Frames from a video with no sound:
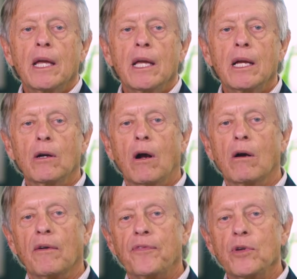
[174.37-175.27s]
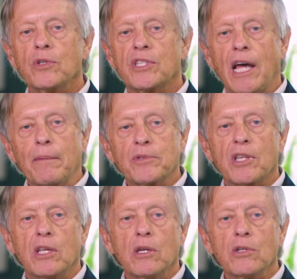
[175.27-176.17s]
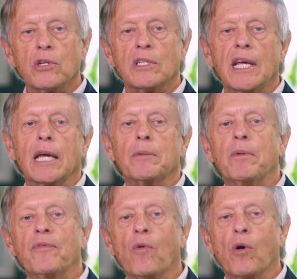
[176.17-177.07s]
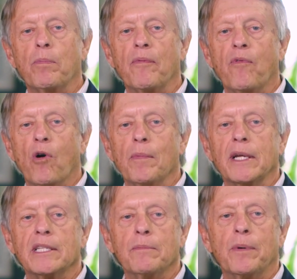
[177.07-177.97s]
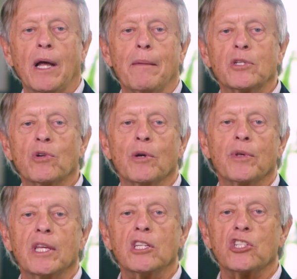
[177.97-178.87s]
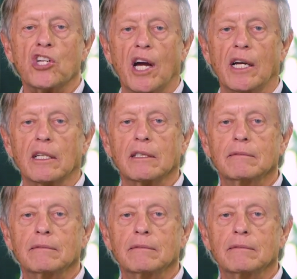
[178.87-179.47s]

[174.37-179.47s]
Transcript: Here are a few steps that you should take before performing tympanometry with each child.